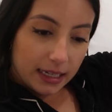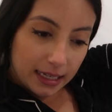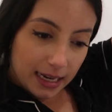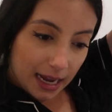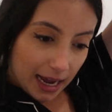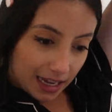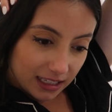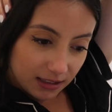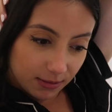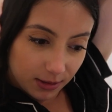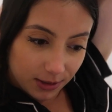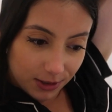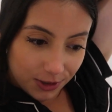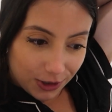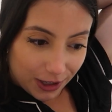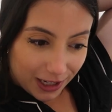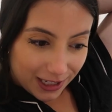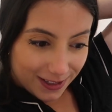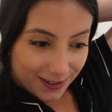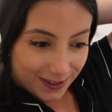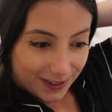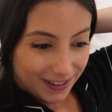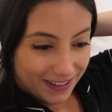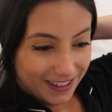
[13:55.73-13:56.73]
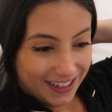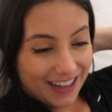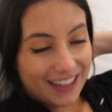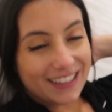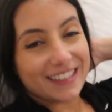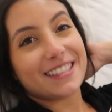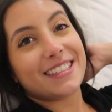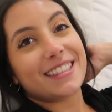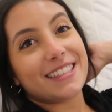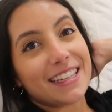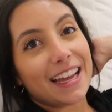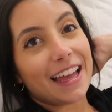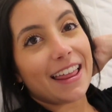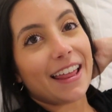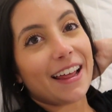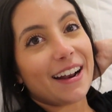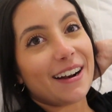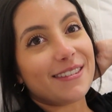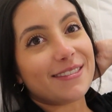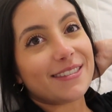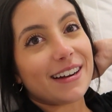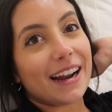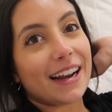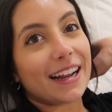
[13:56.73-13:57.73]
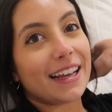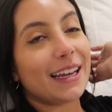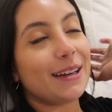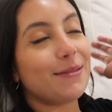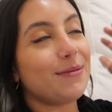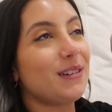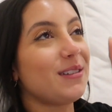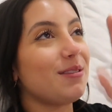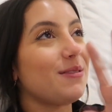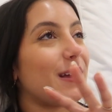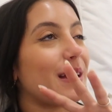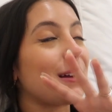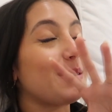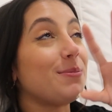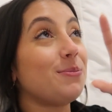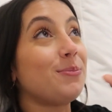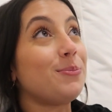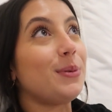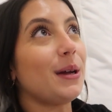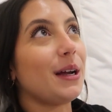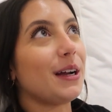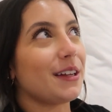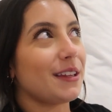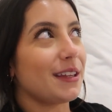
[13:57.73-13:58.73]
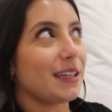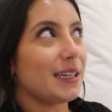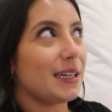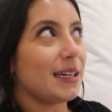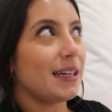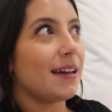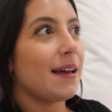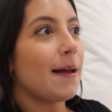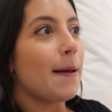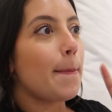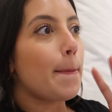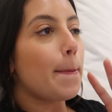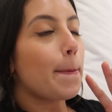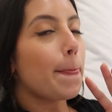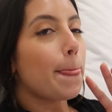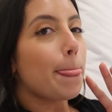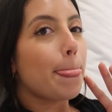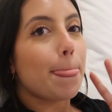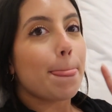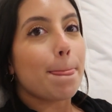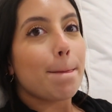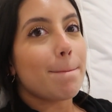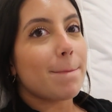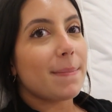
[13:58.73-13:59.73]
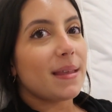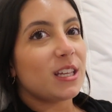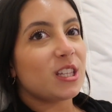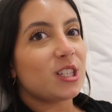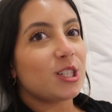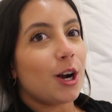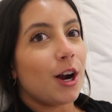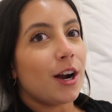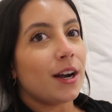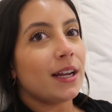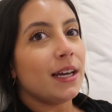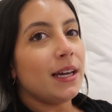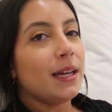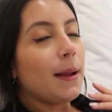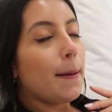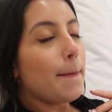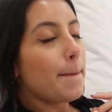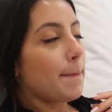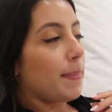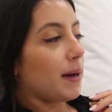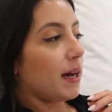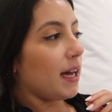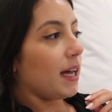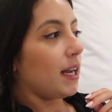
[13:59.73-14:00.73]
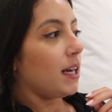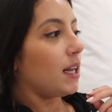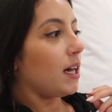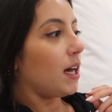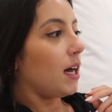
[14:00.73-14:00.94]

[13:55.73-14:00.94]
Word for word: It has been stressful, I'll say that already. We've like barely started, but